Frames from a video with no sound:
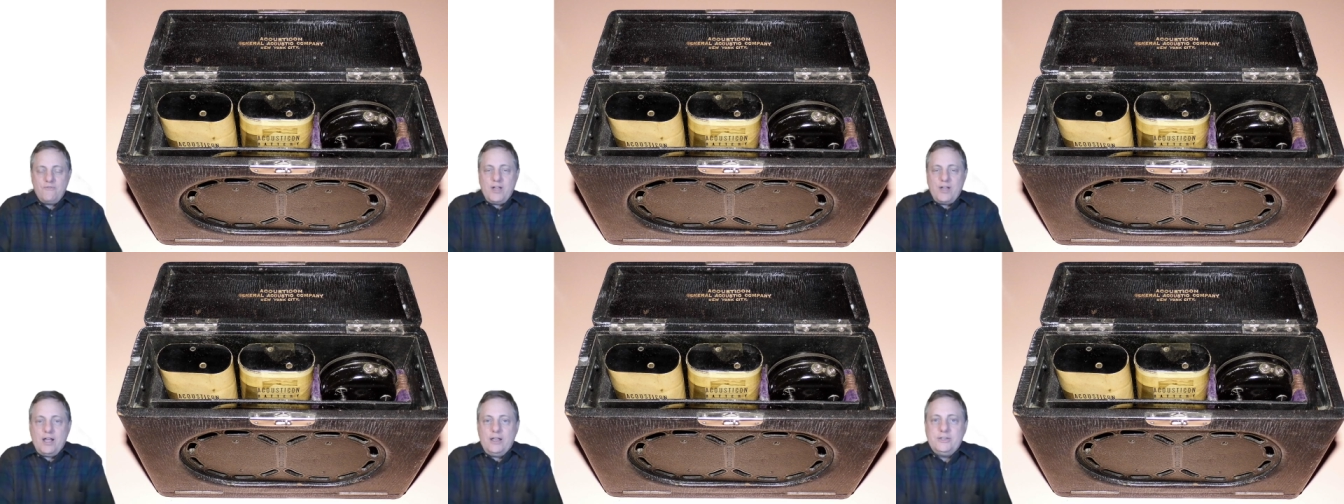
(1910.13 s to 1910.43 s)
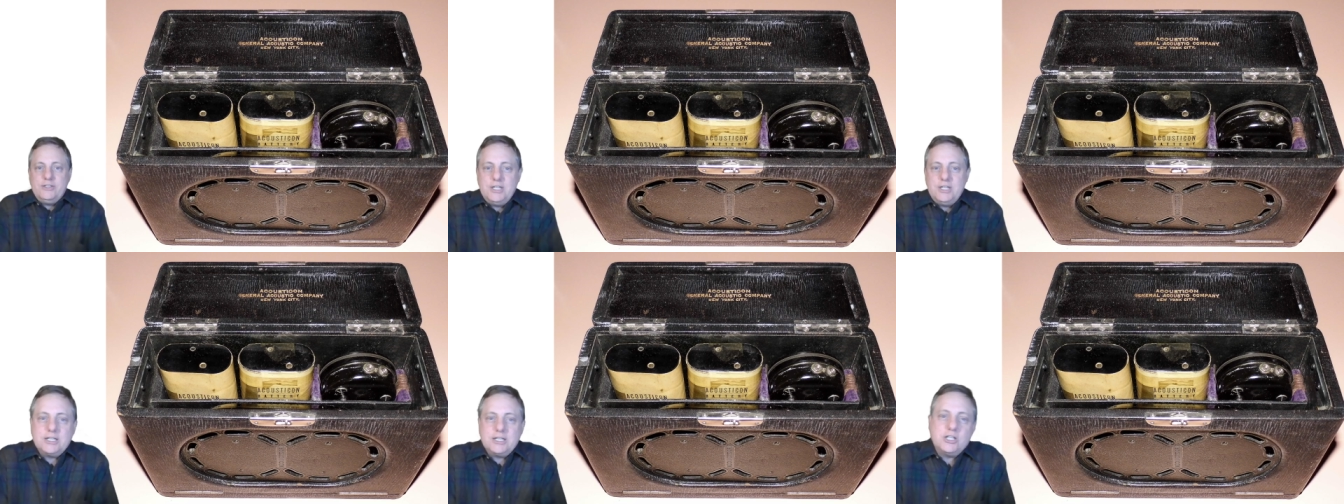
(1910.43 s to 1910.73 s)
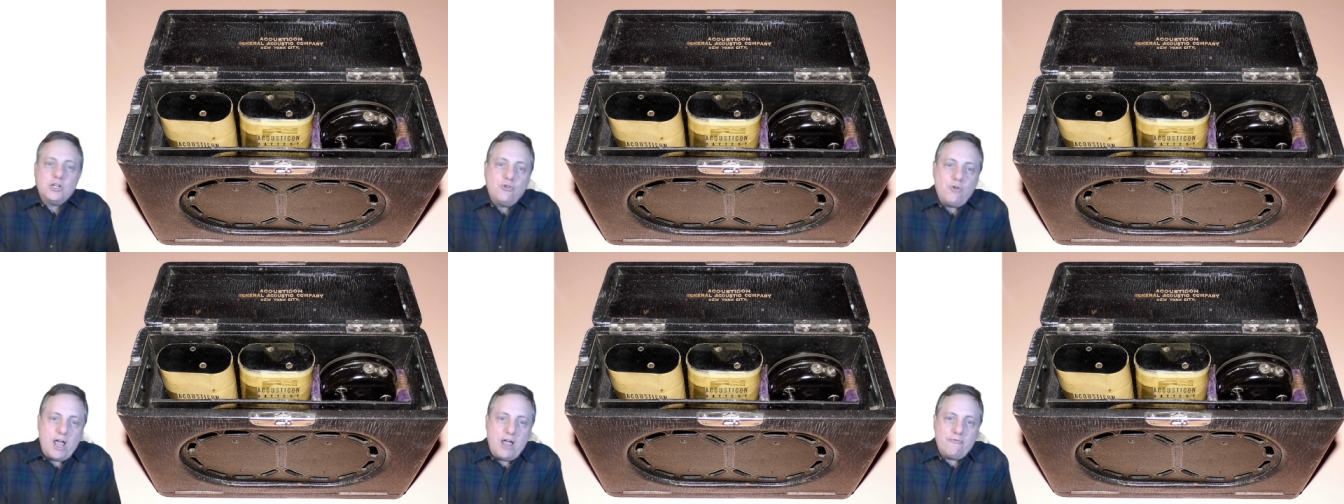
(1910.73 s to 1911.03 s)
found
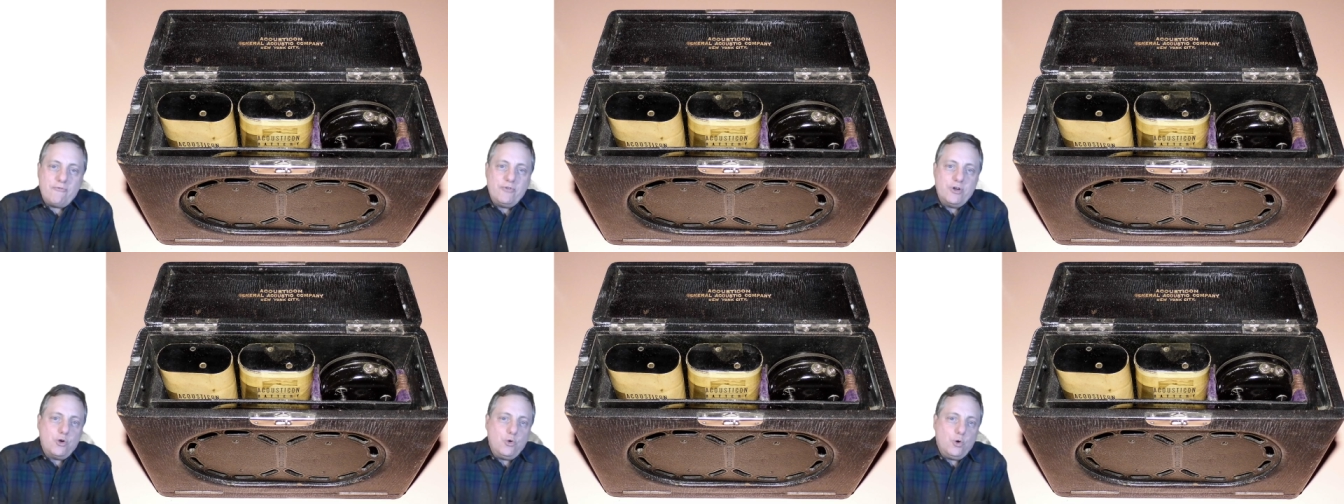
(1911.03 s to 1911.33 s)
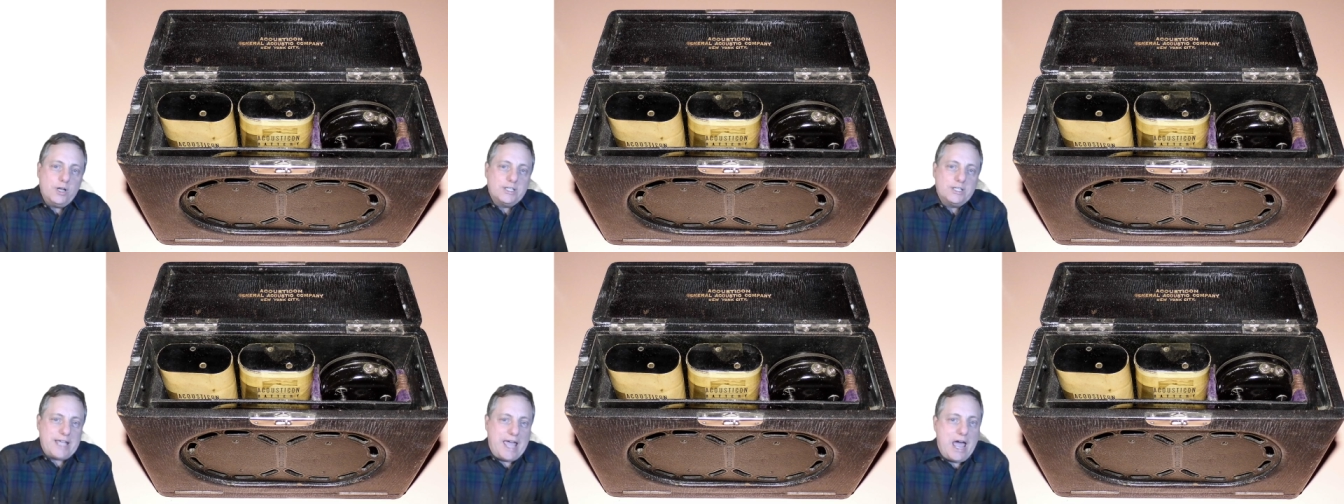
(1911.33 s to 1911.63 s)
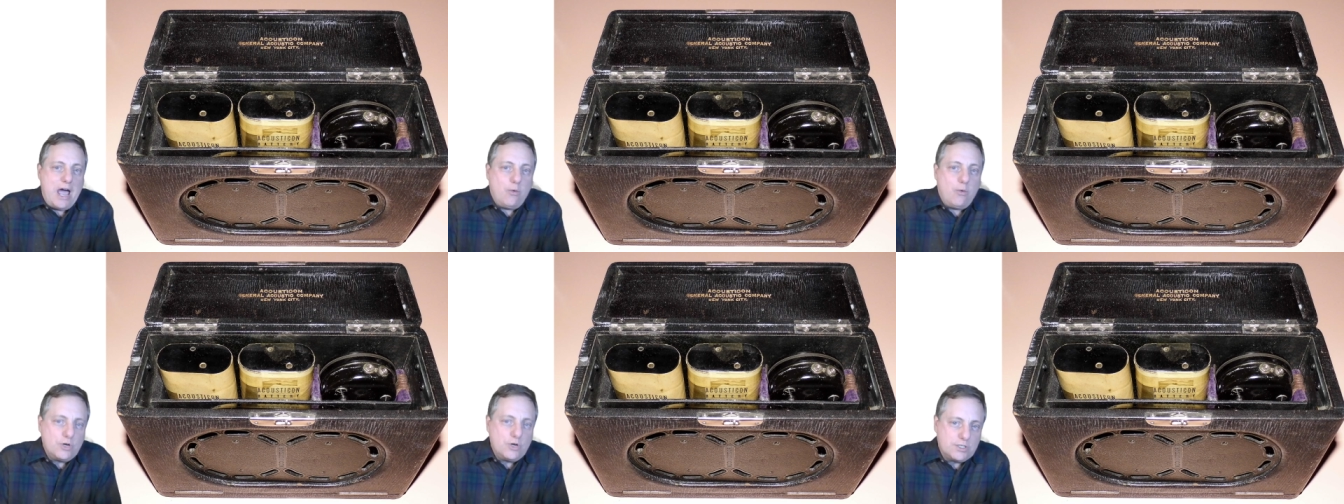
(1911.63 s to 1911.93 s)
dictagraph recordings,
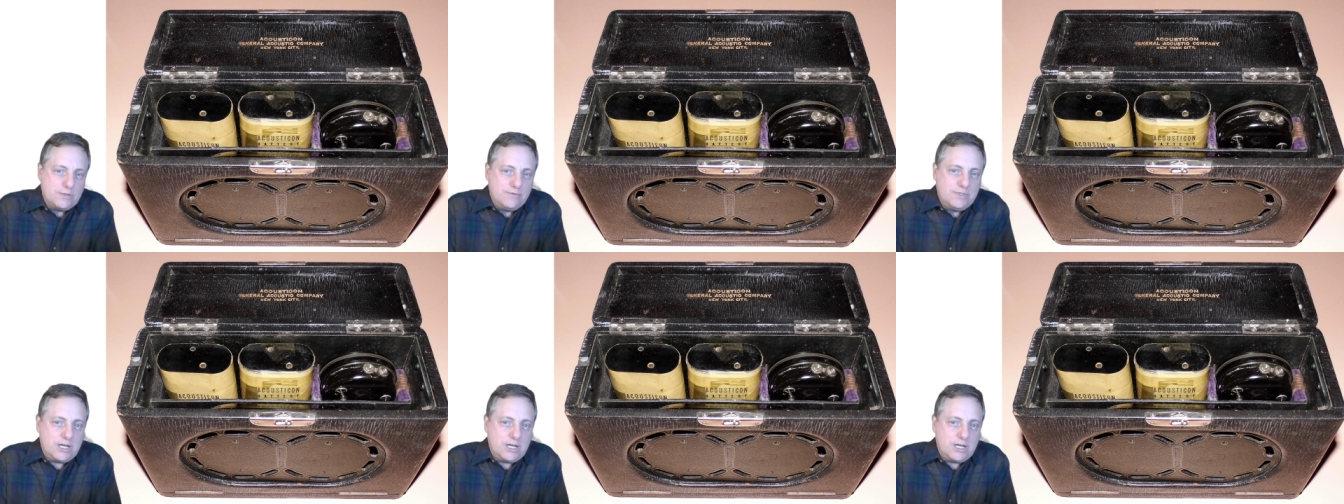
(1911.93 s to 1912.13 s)
hours of